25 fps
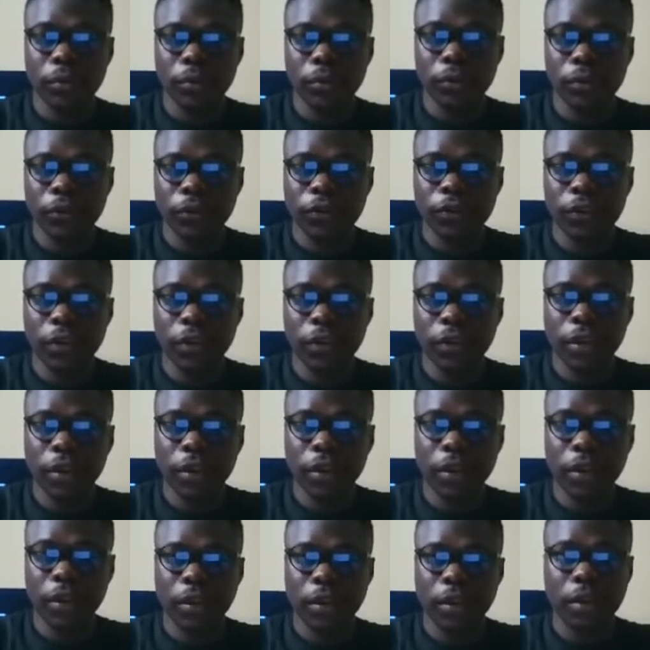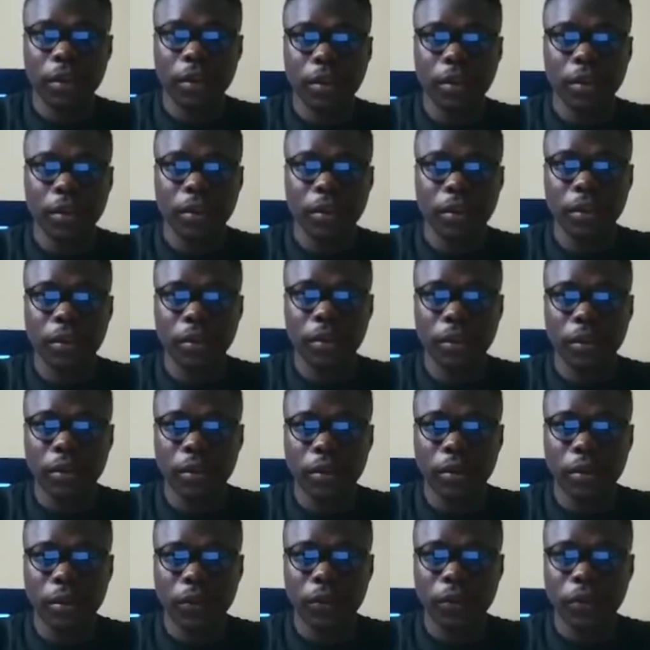Husky.
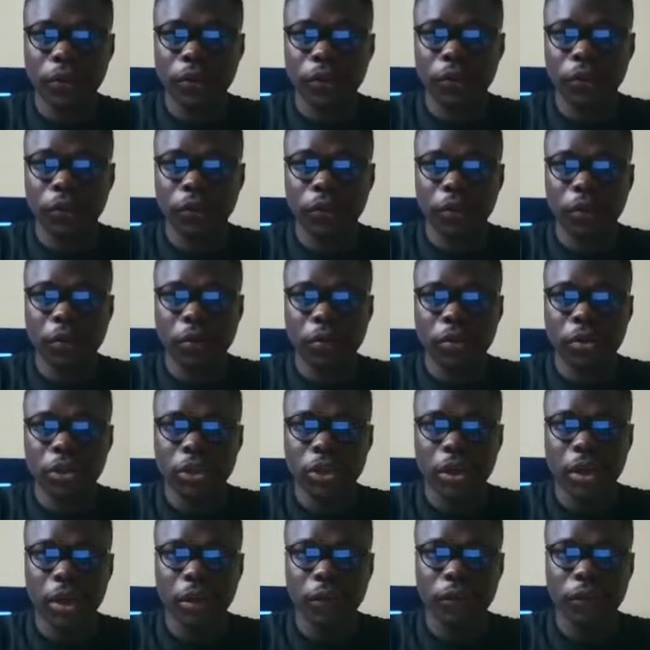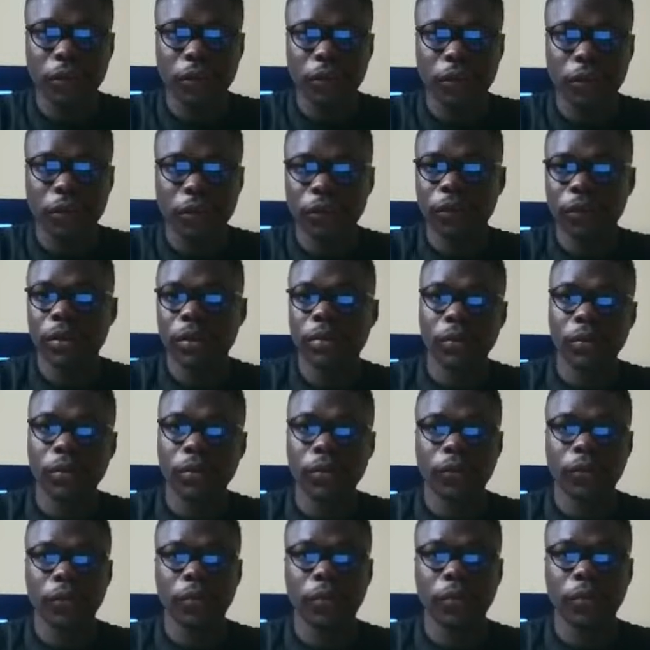I think it was a contract. So let me look
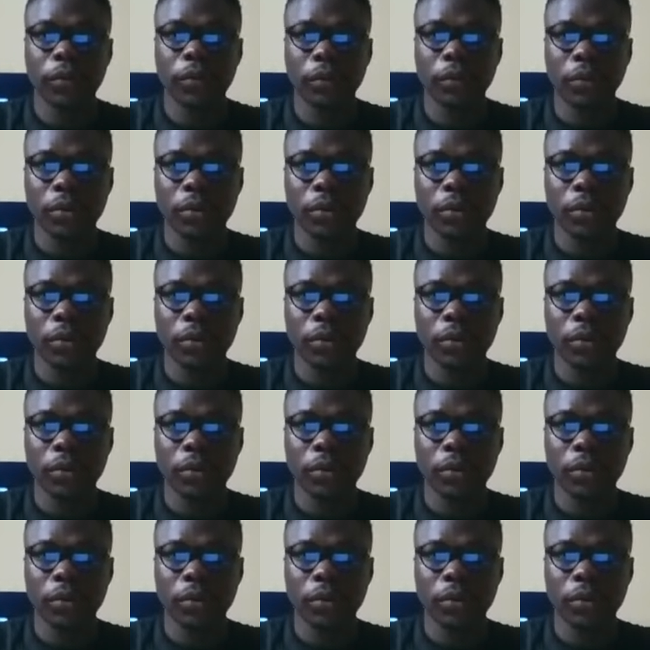for